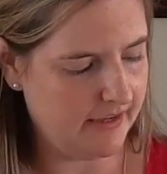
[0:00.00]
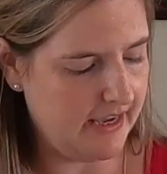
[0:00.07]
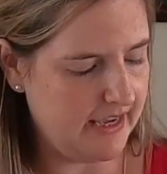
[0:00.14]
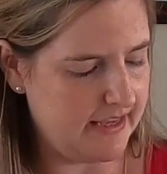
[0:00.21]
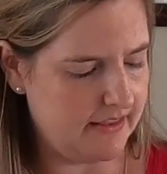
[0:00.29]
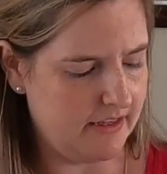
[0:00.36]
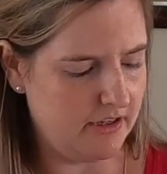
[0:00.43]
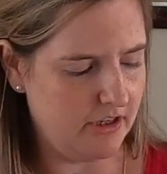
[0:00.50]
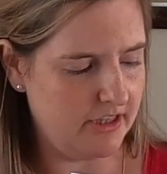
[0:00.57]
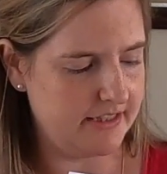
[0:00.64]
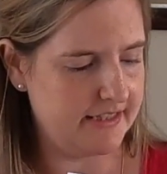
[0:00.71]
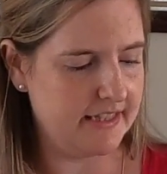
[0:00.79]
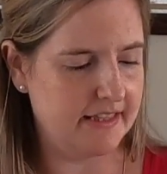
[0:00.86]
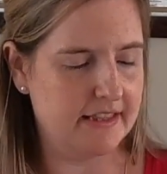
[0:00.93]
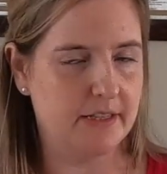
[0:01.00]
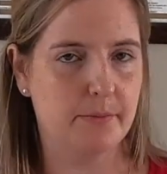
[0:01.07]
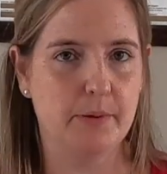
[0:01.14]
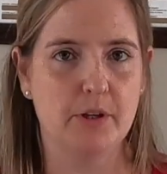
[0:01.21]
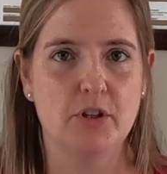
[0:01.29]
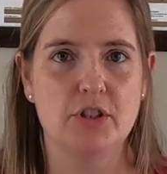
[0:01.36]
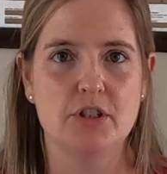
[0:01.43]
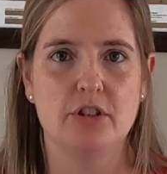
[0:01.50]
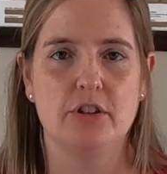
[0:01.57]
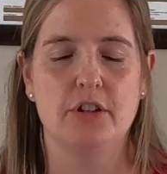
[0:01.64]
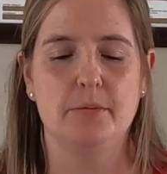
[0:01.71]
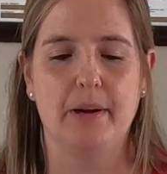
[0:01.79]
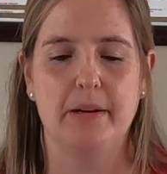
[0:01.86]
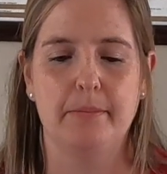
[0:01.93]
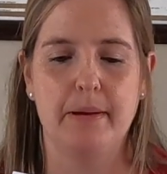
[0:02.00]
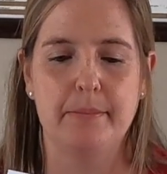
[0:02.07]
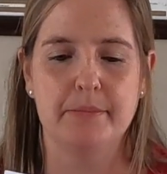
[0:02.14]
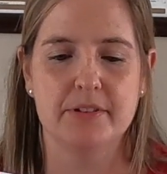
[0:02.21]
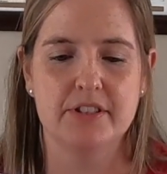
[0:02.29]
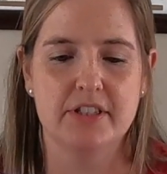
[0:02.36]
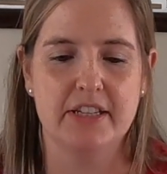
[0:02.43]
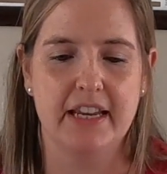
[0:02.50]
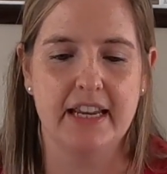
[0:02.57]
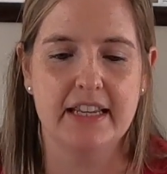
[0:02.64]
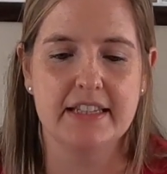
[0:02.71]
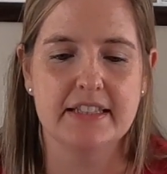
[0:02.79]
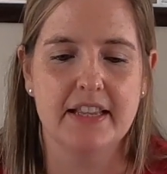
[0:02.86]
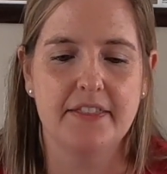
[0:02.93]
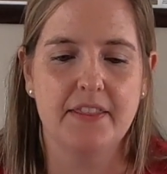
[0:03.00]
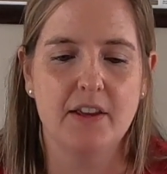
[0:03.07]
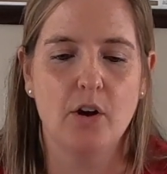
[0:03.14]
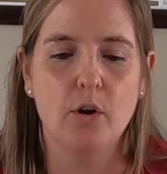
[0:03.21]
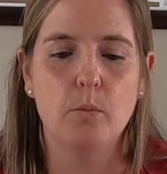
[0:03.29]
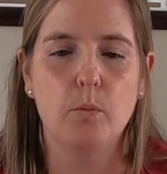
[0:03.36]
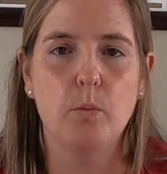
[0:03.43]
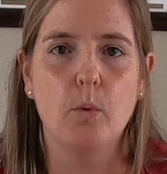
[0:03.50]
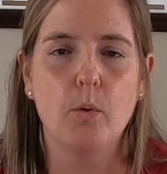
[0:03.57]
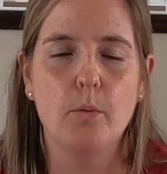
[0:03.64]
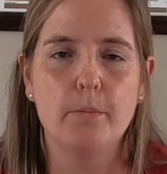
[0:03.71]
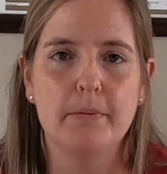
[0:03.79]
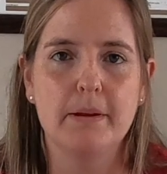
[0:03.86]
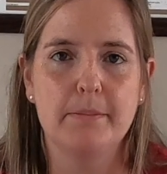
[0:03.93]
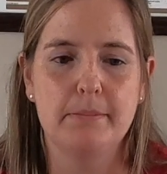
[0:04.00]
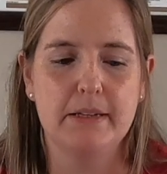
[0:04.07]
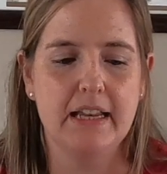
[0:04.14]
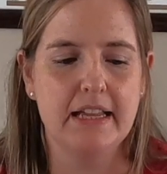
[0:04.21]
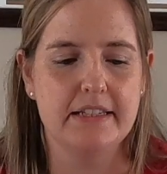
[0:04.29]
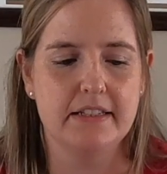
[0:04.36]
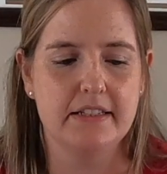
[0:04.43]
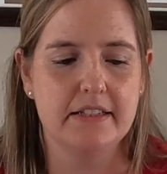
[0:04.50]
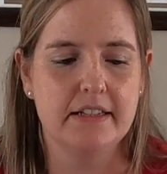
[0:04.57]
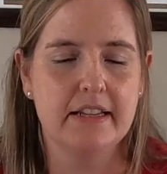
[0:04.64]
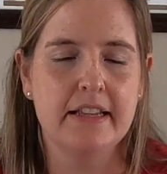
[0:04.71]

Okay, the last thing that we're going to learn about mammals today is that they are warm-blooded.